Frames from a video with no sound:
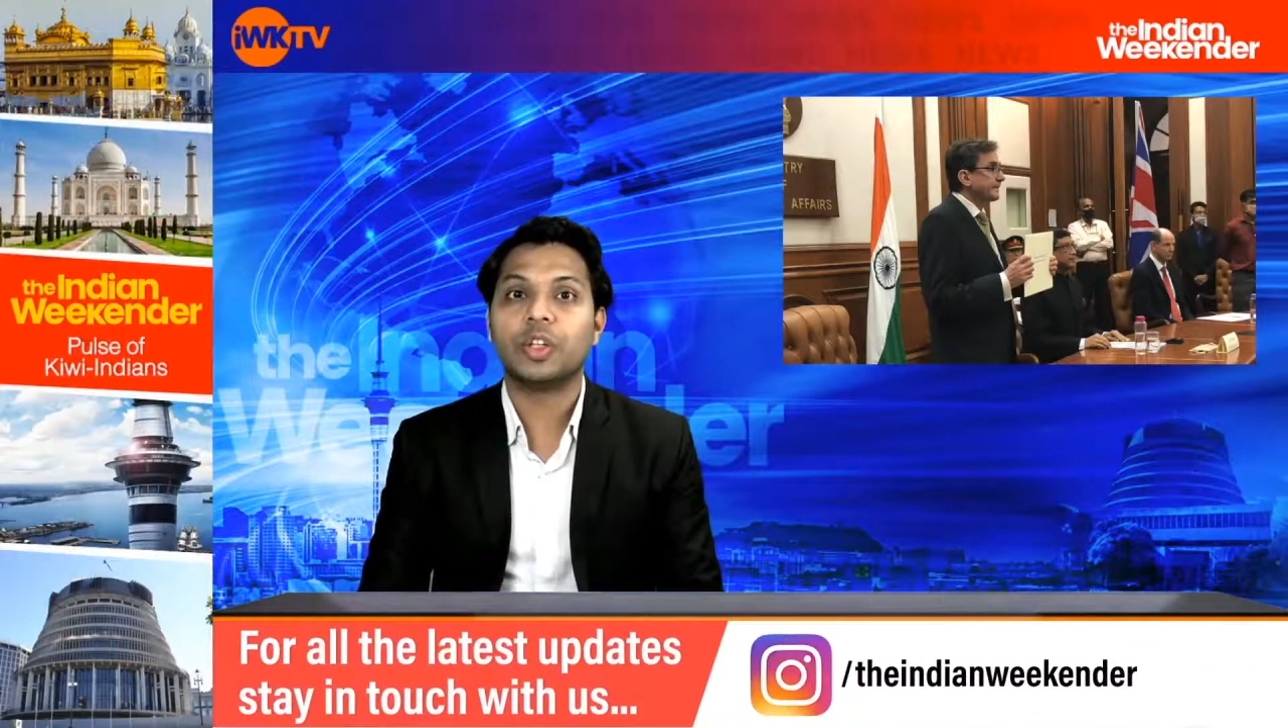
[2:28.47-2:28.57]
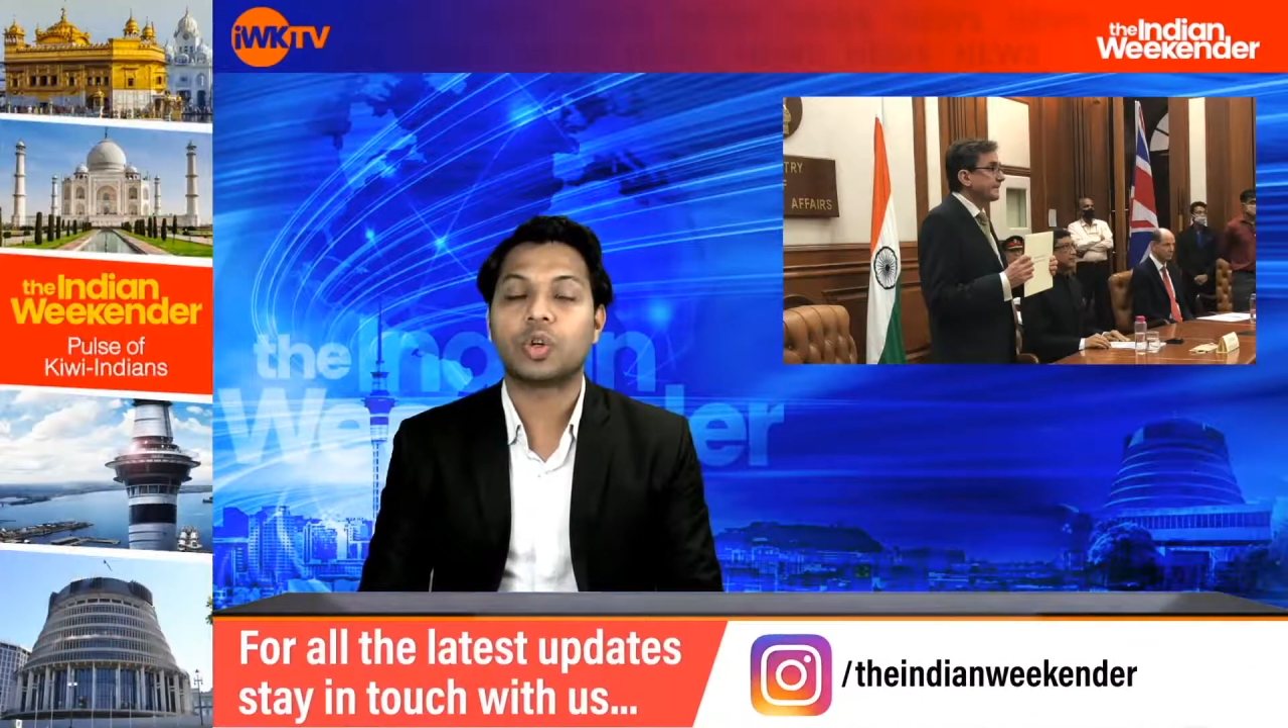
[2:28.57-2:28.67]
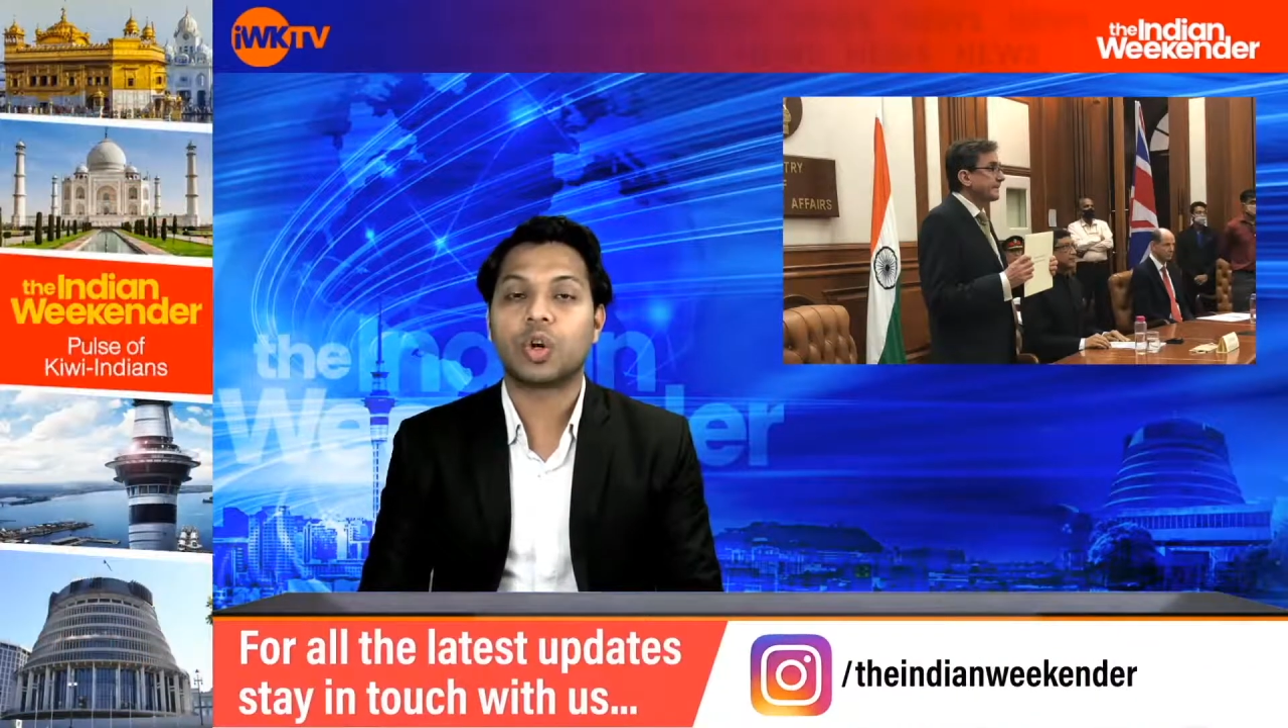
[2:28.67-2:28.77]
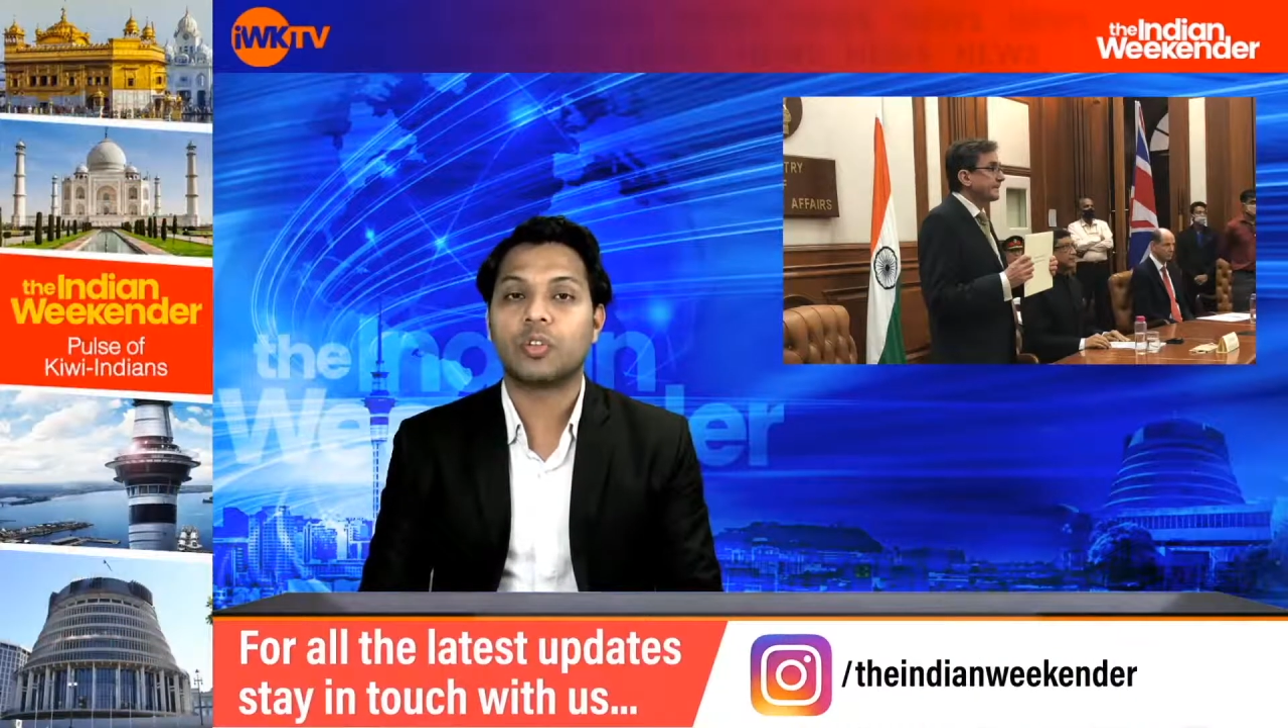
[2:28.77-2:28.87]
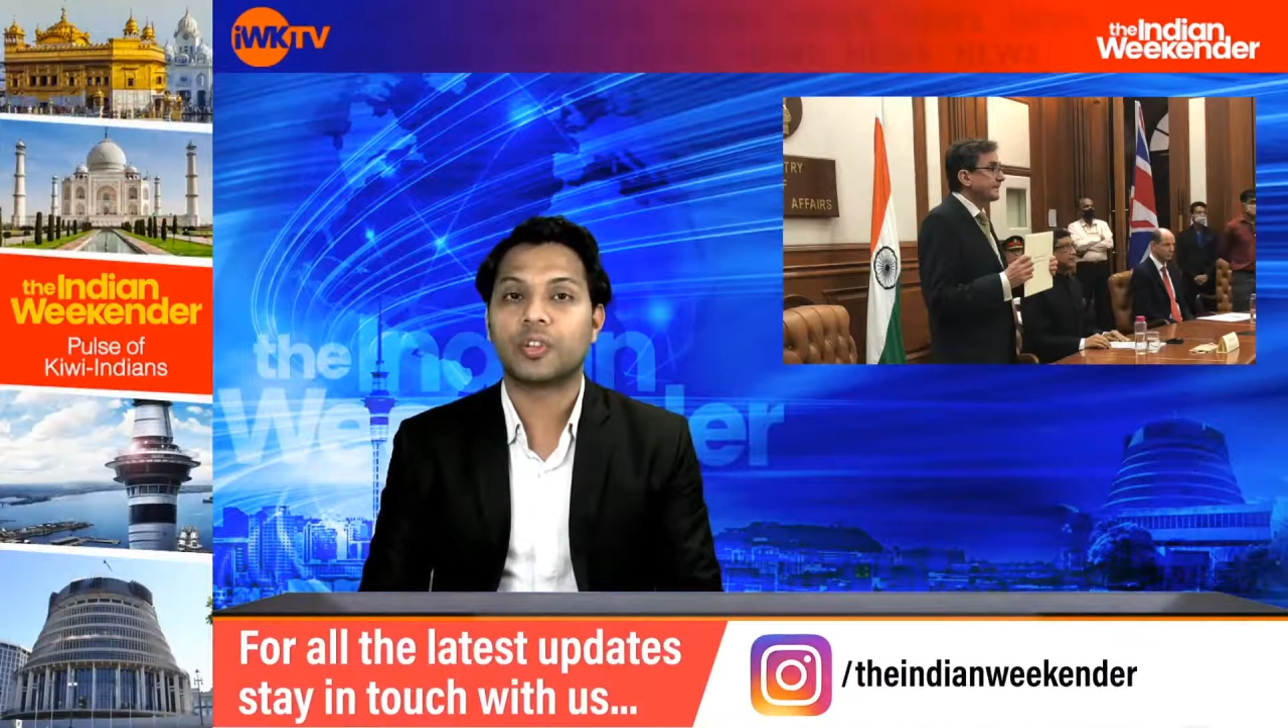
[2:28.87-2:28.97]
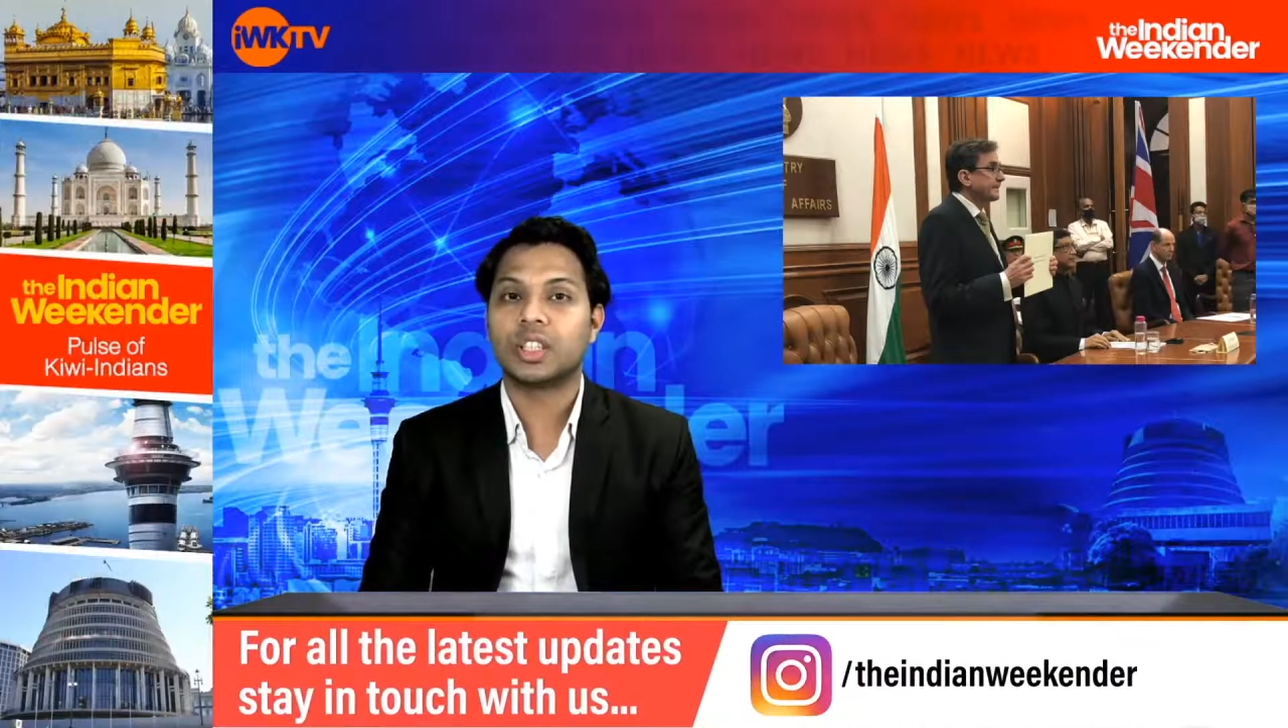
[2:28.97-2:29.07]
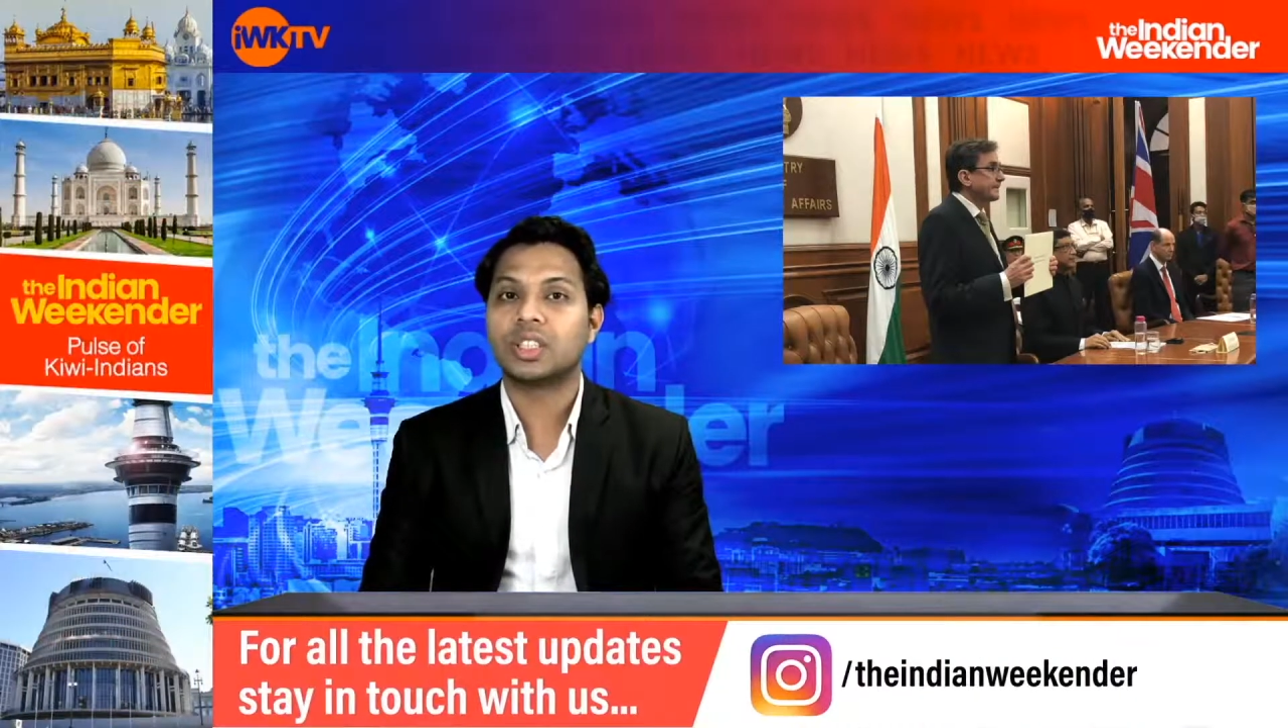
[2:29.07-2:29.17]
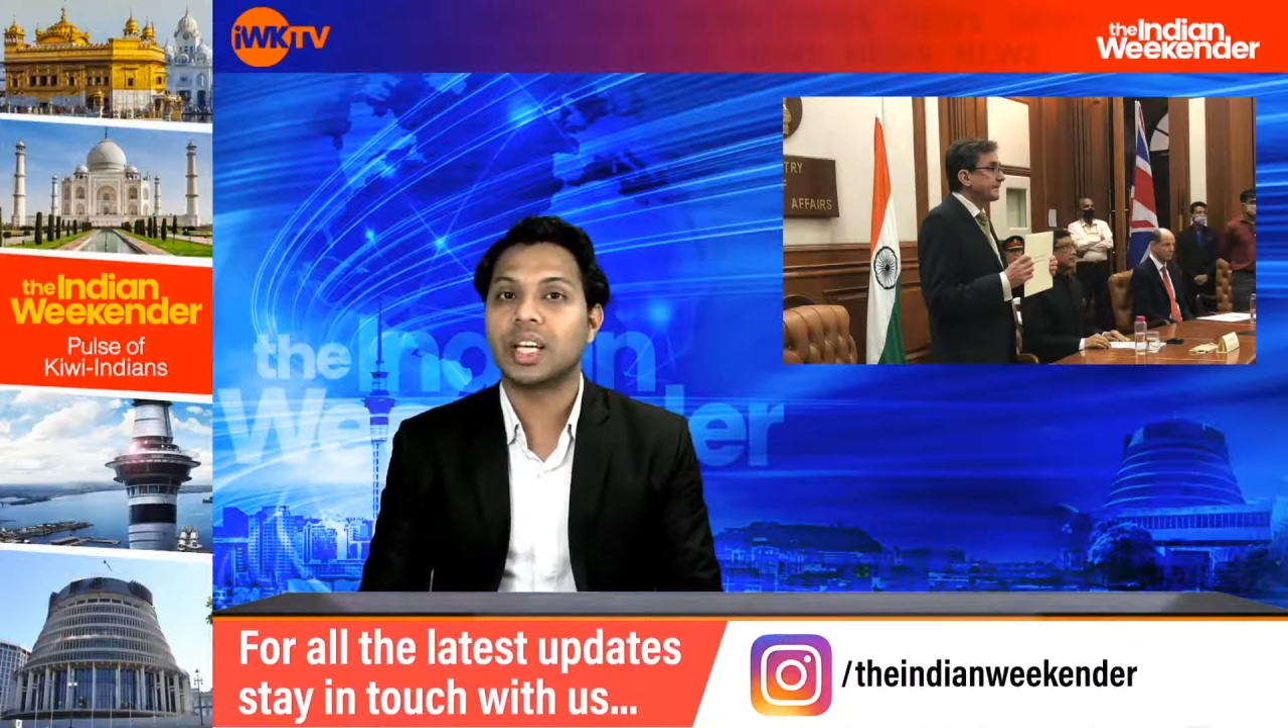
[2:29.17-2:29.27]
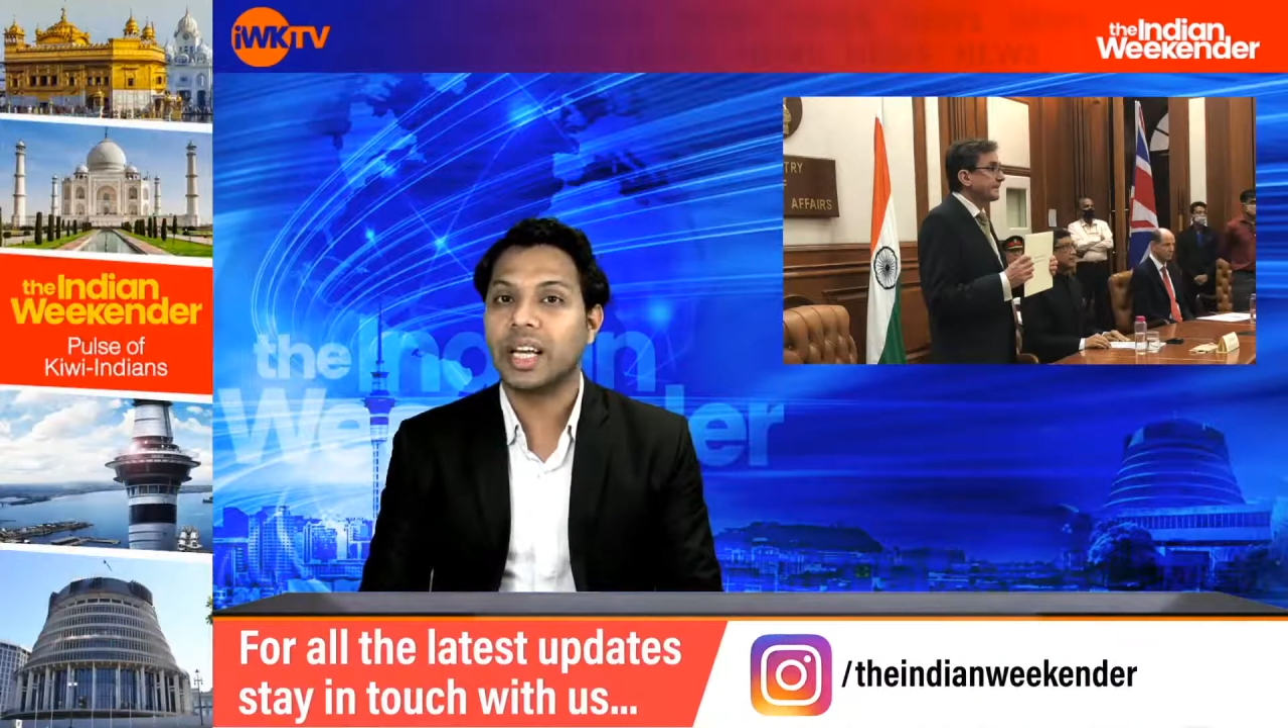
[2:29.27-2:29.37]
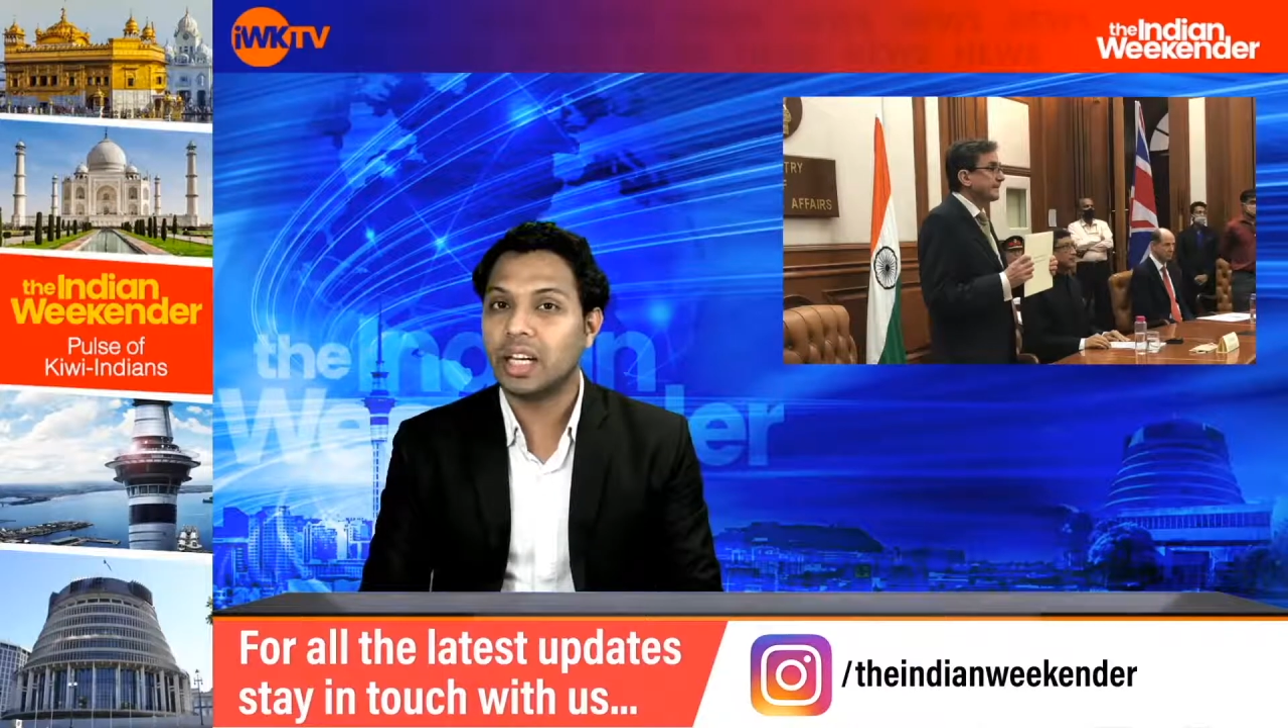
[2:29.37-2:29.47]
conference
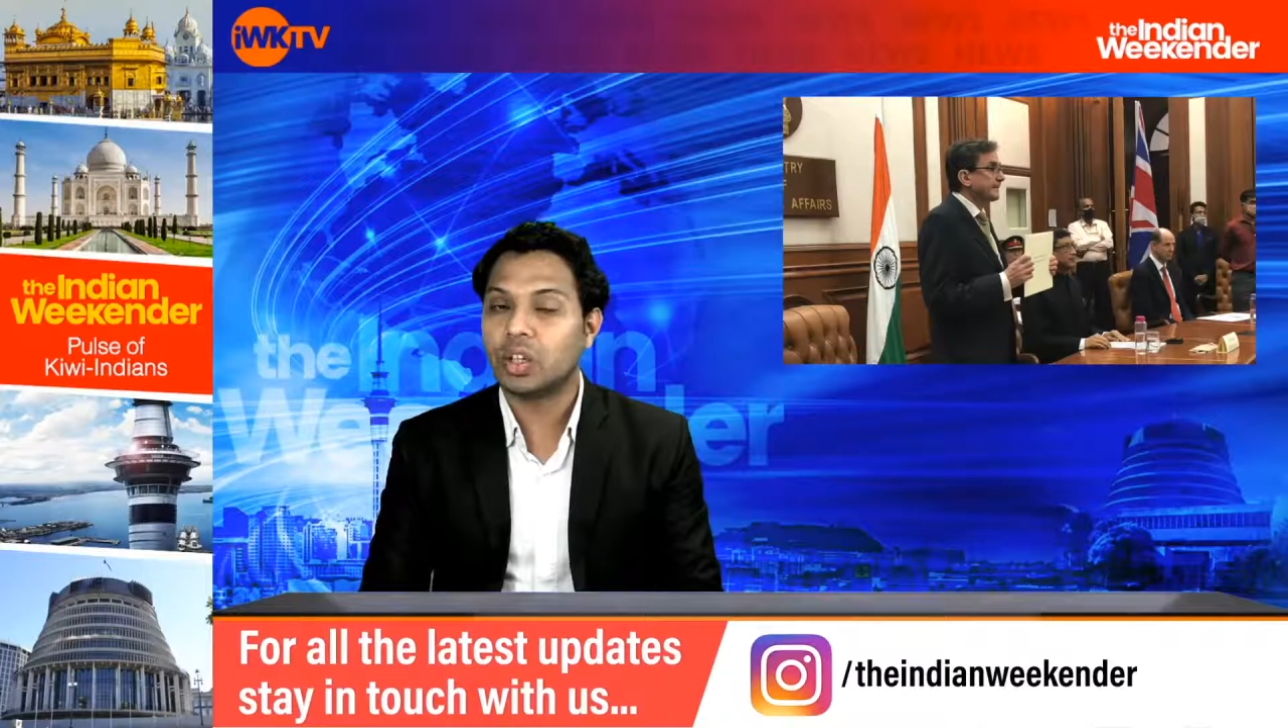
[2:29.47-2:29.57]
held